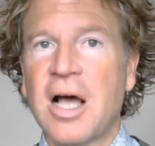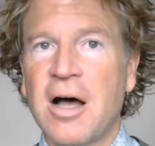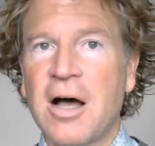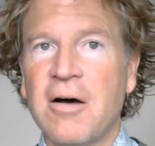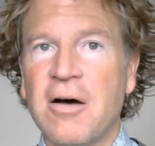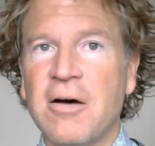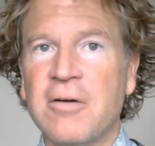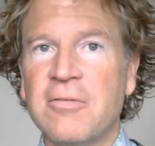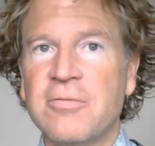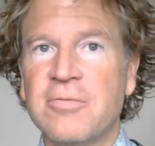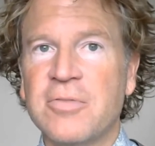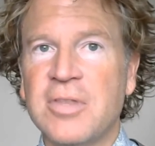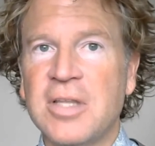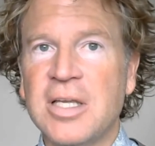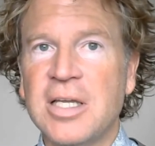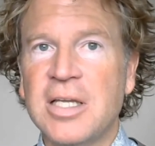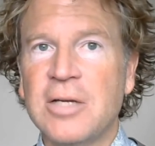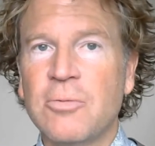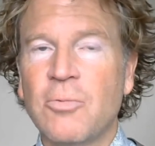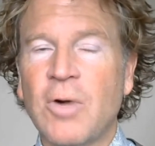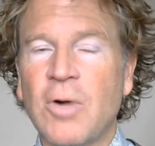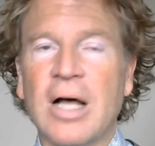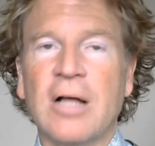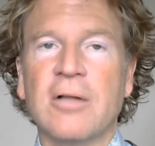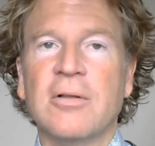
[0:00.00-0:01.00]
of
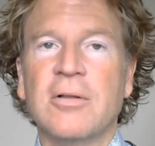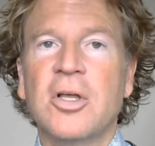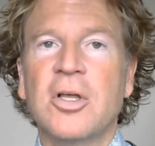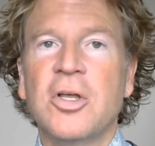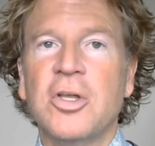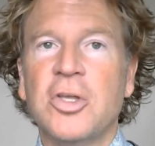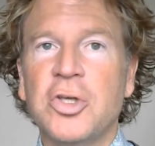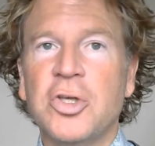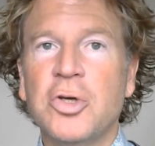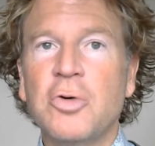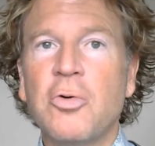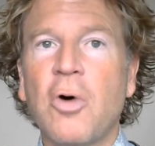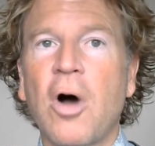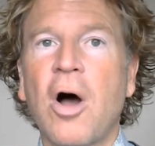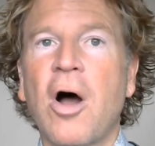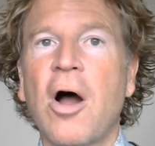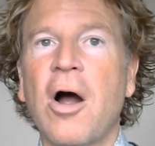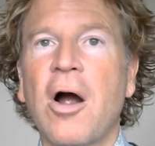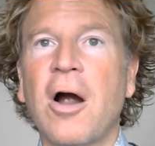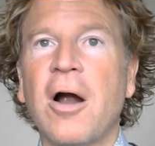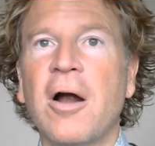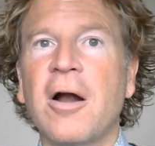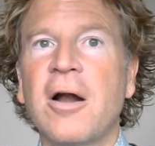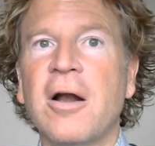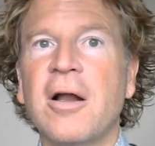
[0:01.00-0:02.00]
you
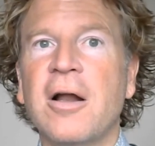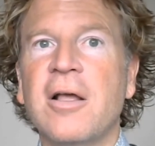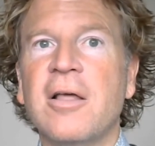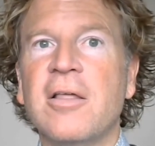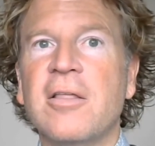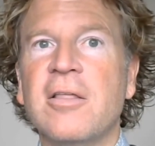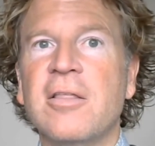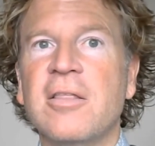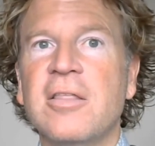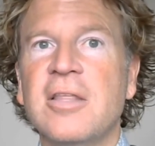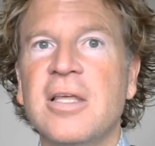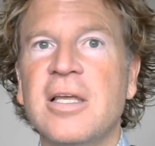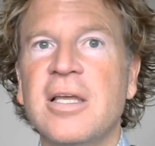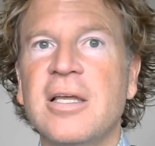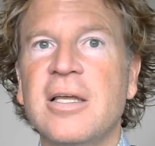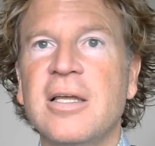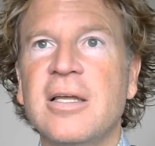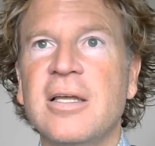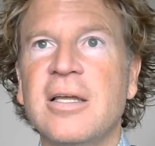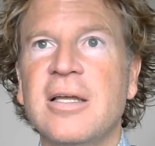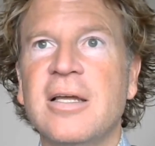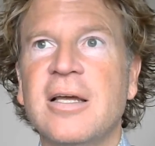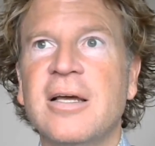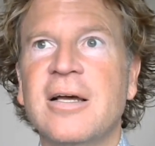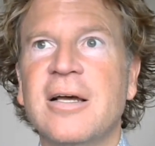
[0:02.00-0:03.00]
are
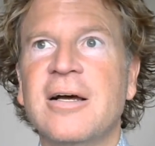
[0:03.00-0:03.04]
the